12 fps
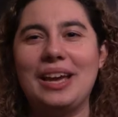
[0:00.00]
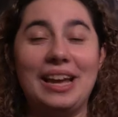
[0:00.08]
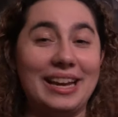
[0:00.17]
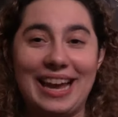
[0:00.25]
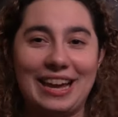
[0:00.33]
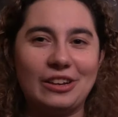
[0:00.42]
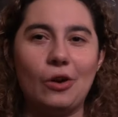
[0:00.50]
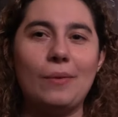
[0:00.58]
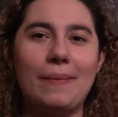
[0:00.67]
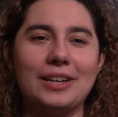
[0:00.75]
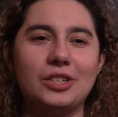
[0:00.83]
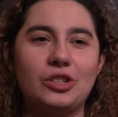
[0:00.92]
Again,
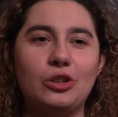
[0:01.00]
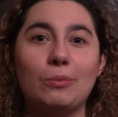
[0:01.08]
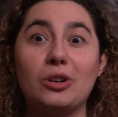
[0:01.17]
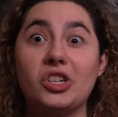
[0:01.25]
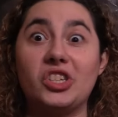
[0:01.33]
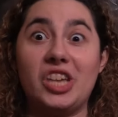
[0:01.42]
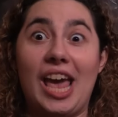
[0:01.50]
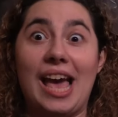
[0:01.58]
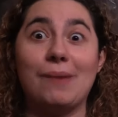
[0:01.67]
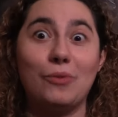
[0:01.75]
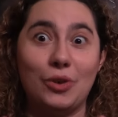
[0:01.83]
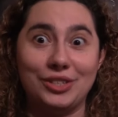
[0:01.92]
going back to humor,
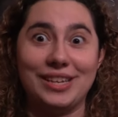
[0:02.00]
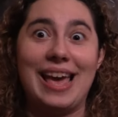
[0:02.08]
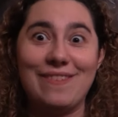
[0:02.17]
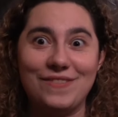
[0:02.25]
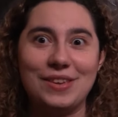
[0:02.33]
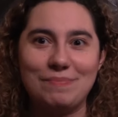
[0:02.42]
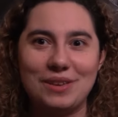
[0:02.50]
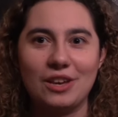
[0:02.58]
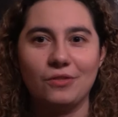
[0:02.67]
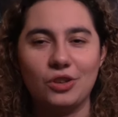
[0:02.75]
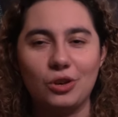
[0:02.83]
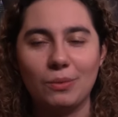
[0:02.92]
Sam was
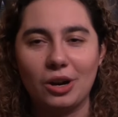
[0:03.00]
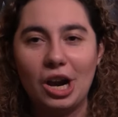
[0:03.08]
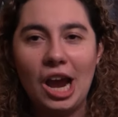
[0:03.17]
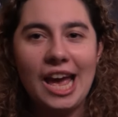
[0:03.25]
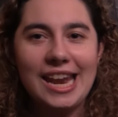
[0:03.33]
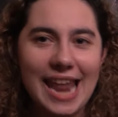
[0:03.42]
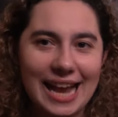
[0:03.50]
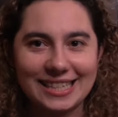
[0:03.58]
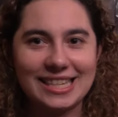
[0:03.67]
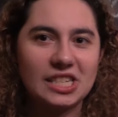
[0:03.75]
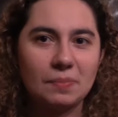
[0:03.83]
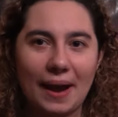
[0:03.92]
MVP of humor next
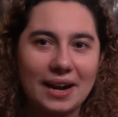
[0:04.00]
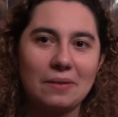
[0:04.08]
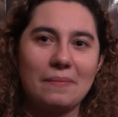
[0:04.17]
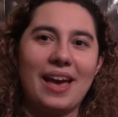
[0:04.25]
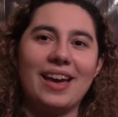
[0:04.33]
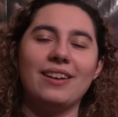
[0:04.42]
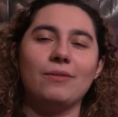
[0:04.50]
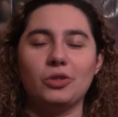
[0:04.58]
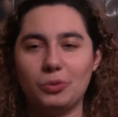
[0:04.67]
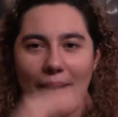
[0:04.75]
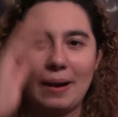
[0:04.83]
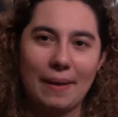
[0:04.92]
to Spider-Man. Well,
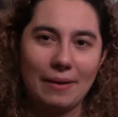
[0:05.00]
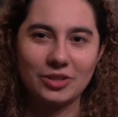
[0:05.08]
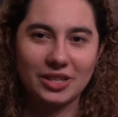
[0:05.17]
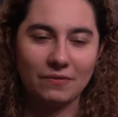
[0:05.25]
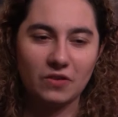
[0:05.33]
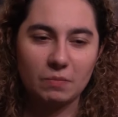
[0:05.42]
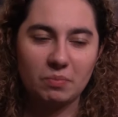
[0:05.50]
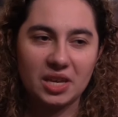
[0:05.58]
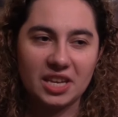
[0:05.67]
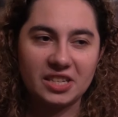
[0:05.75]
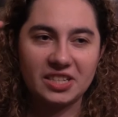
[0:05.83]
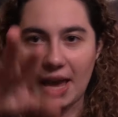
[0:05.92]
Spider-Man was
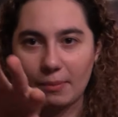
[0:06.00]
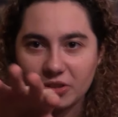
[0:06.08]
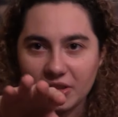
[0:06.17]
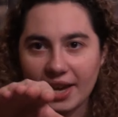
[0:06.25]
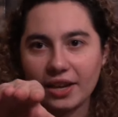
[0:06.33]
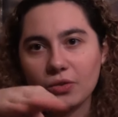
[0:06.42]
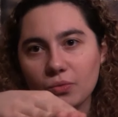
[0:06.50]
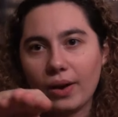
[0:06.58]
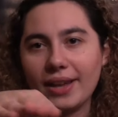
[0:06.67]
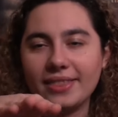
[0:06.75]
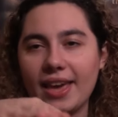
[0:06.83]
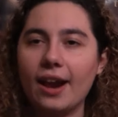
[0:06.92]
MVP. Sam was like
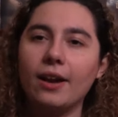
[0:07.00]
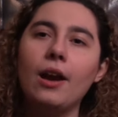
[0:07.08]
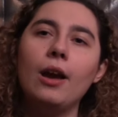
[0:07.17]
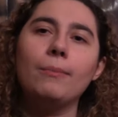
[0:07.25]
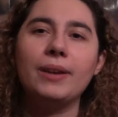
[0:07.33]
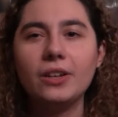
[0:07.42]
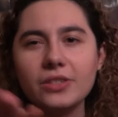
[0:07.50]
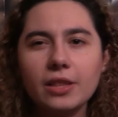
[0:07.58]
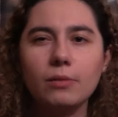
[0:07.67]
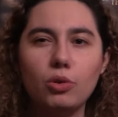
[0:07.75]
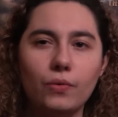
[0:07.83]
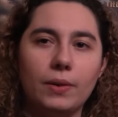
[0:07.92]
right there, but he was in
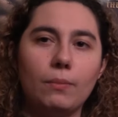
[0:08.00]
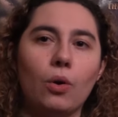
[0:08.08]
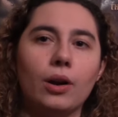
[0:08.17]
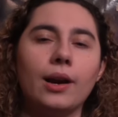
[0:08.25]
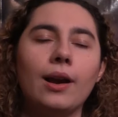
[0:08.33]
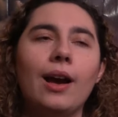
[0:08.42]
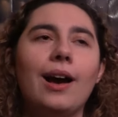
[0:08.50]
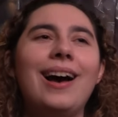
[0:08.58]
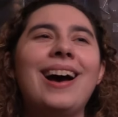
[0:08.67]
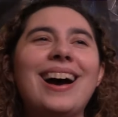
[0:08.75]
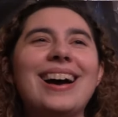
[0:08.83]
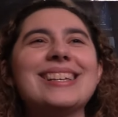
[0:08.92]
the movie more.
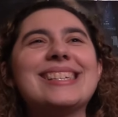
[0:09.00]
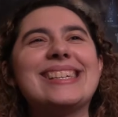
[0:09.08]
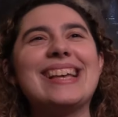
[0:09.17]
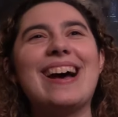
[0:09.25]
That